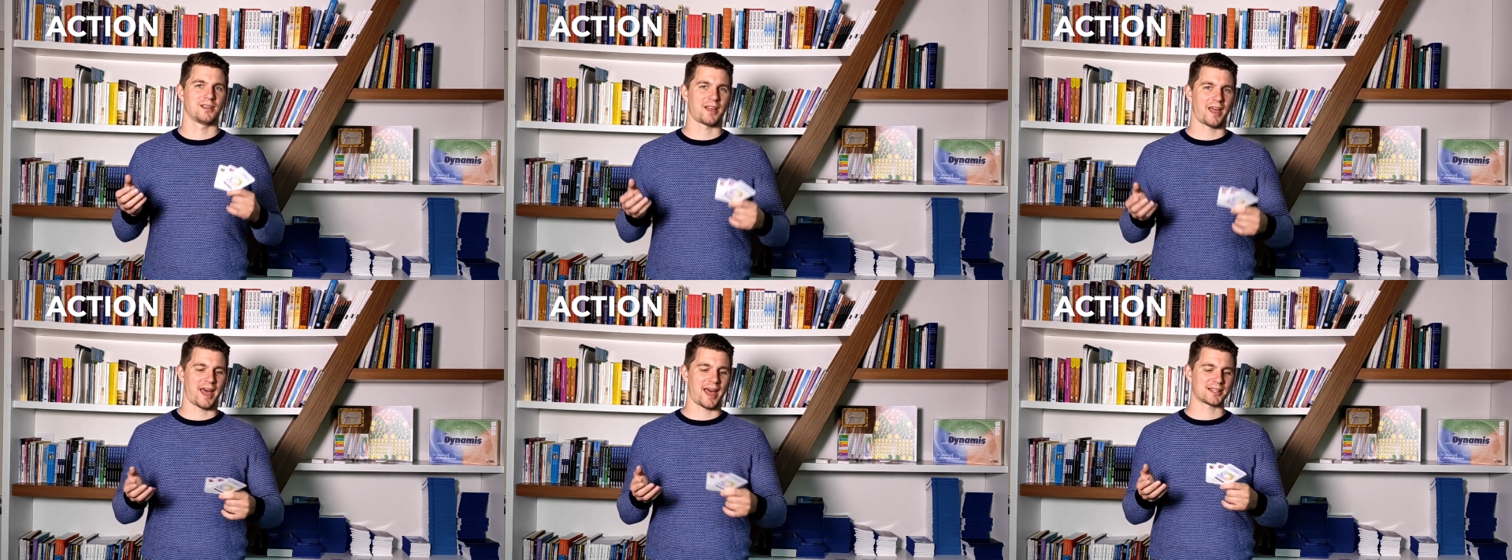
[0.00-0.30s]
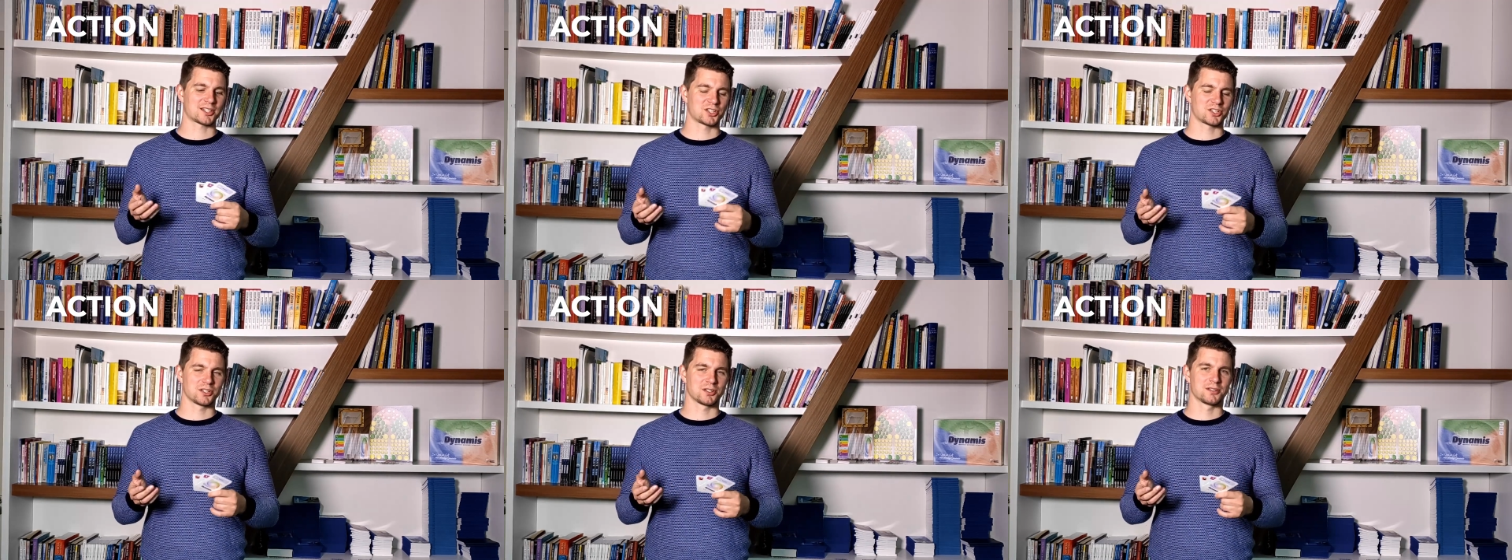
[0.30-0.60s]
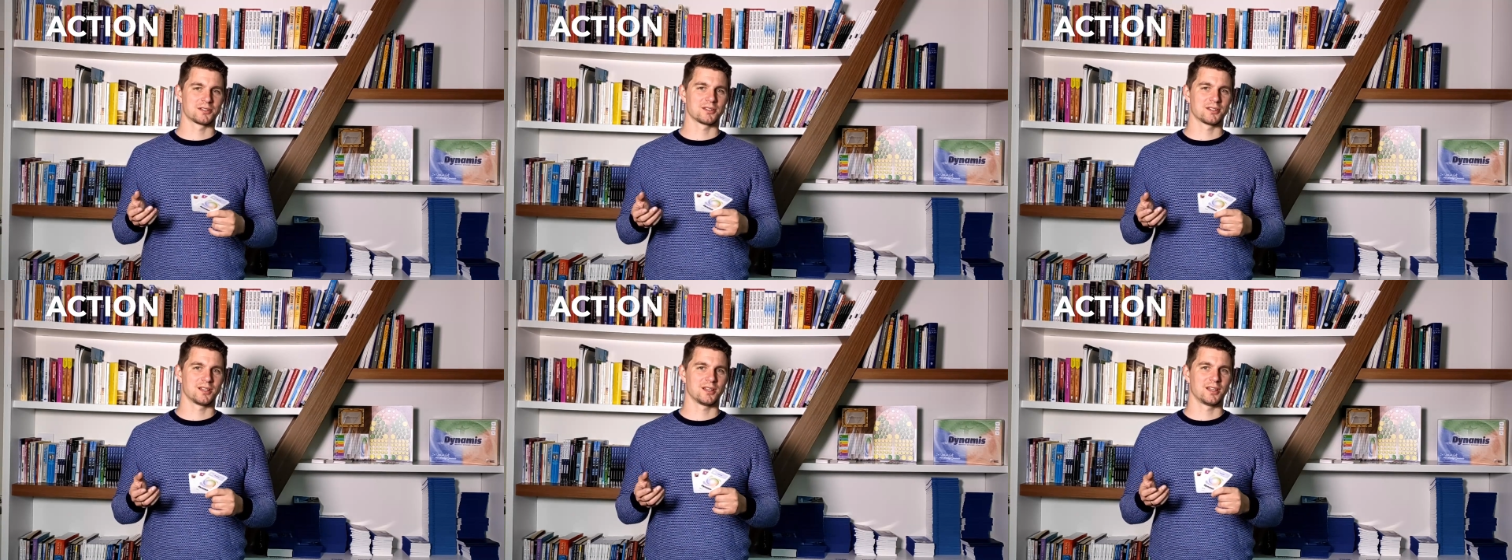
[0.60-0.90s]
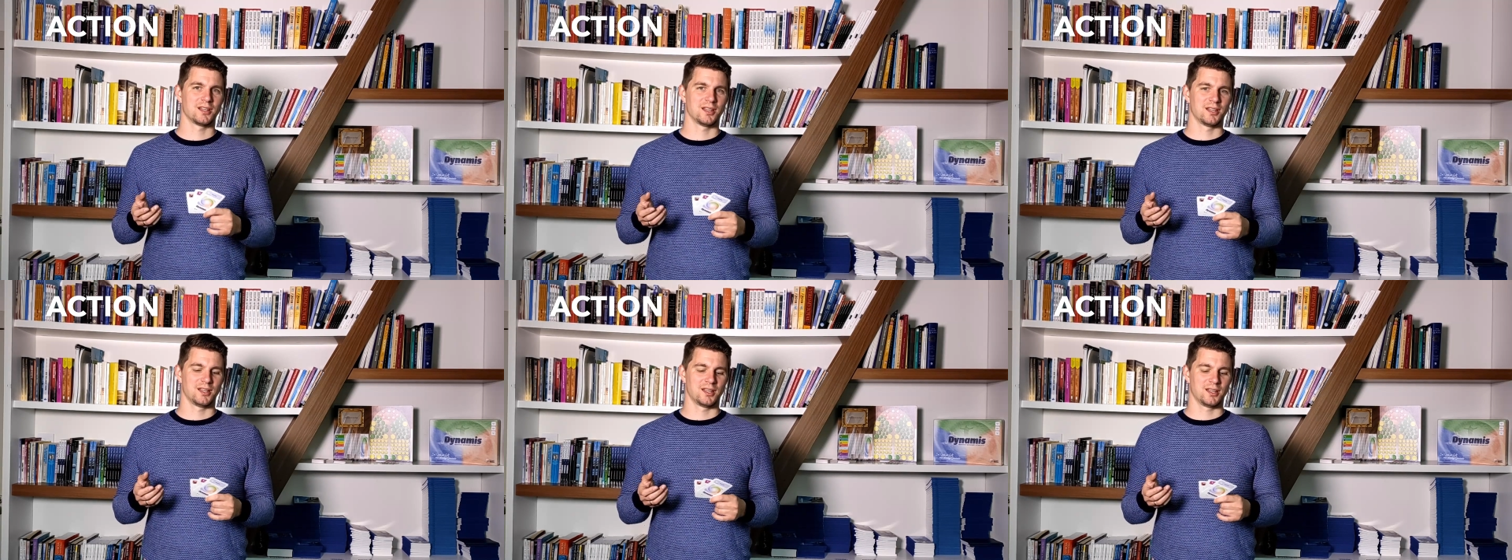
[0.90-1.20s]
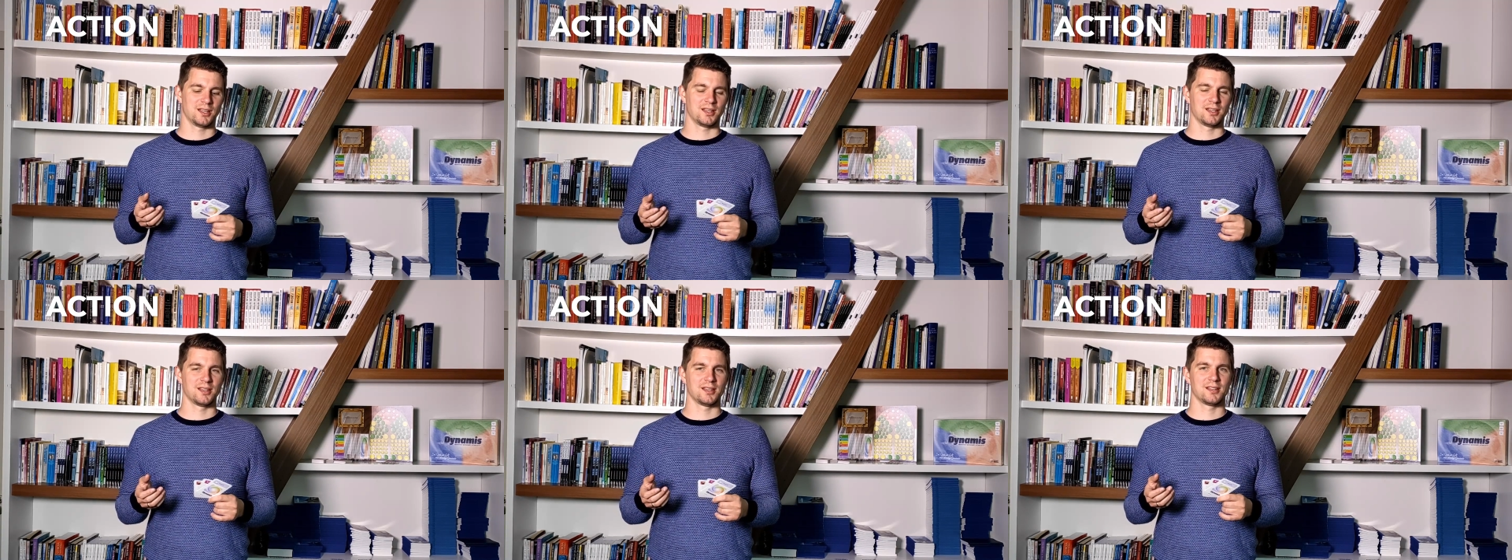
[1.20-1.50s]
Action
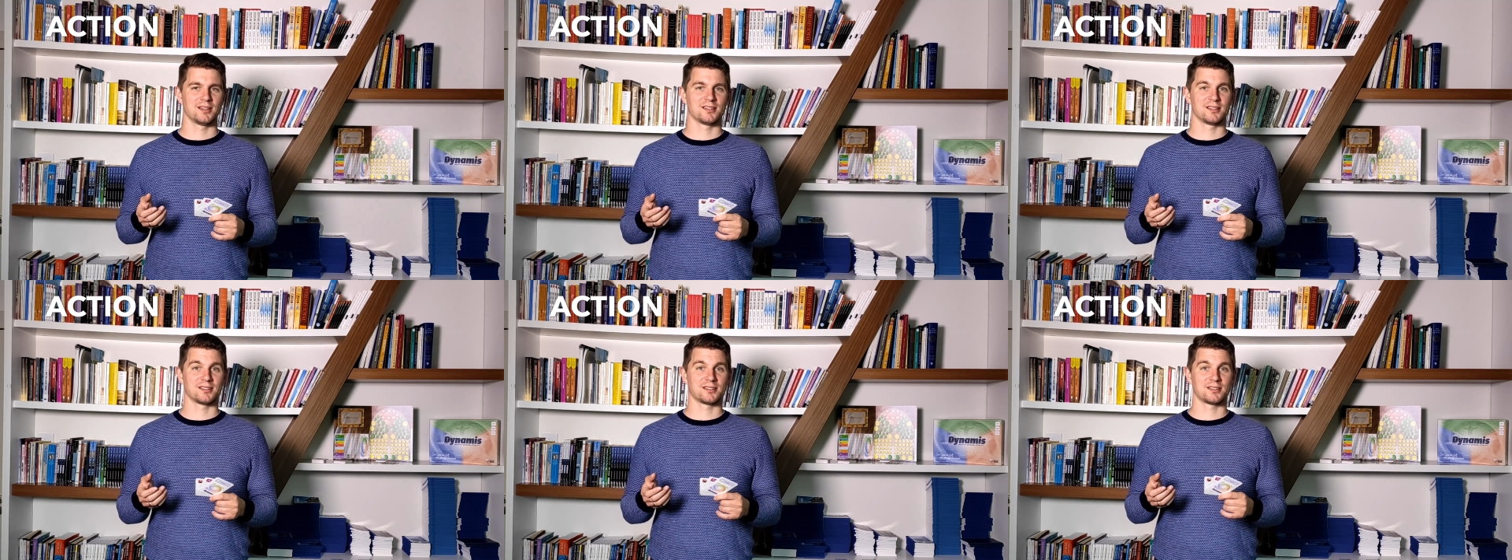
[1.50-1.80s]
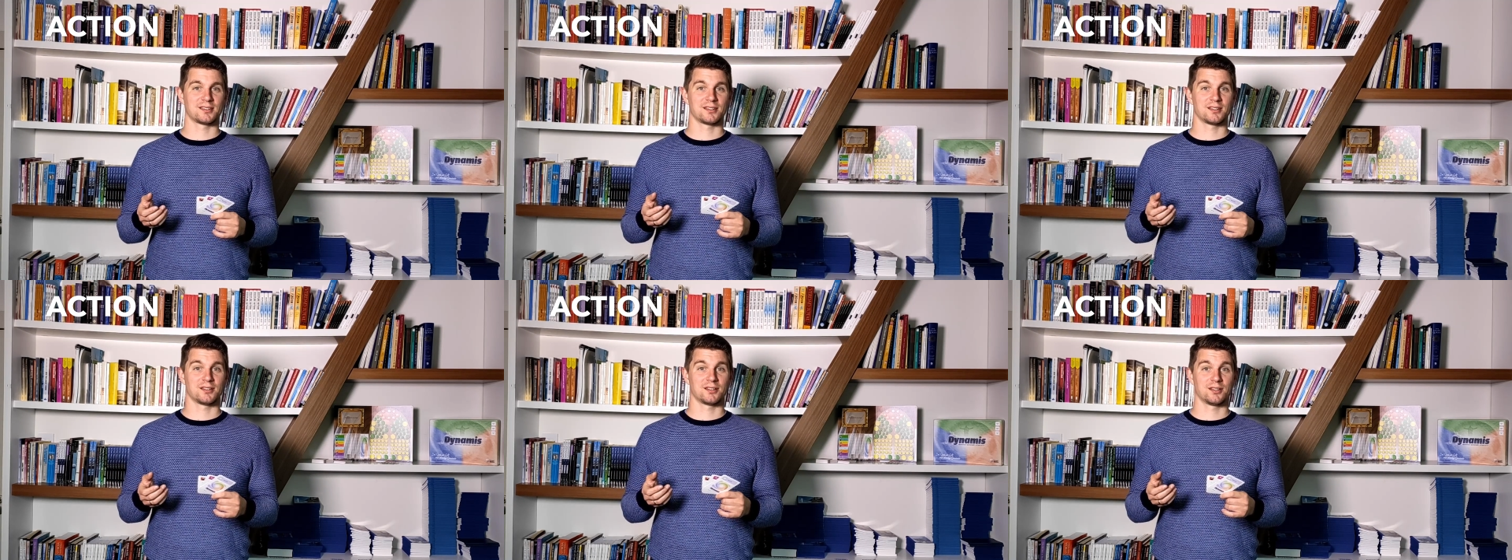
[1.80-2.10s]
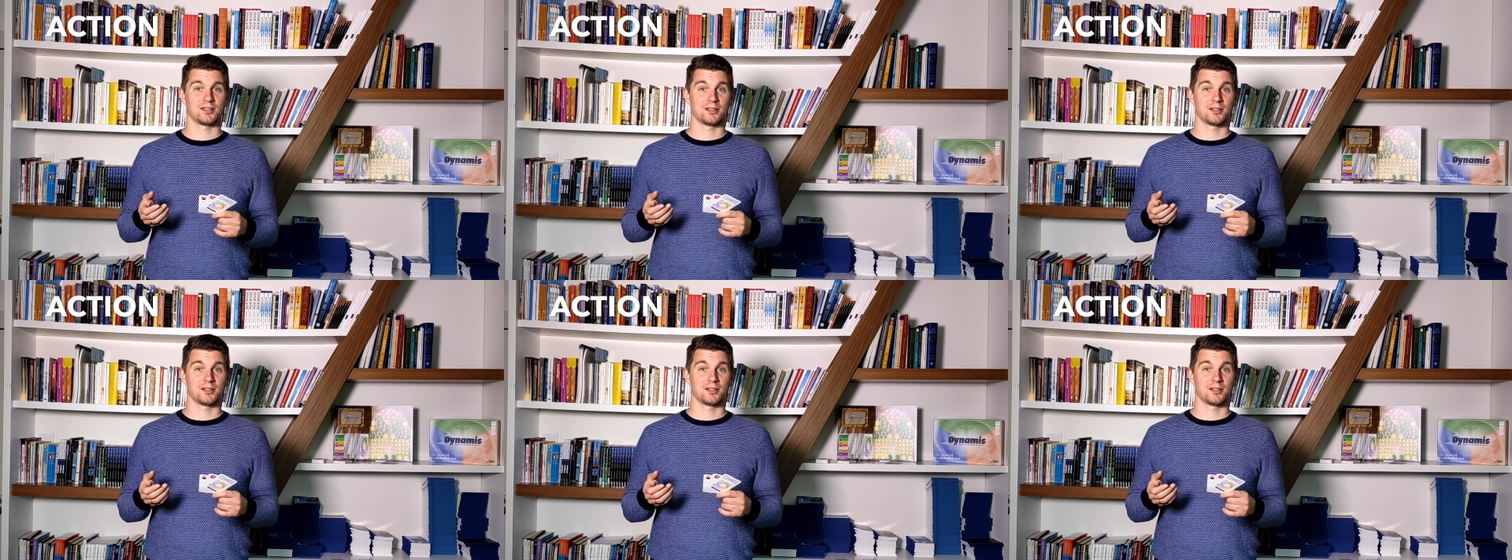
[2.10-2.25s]
is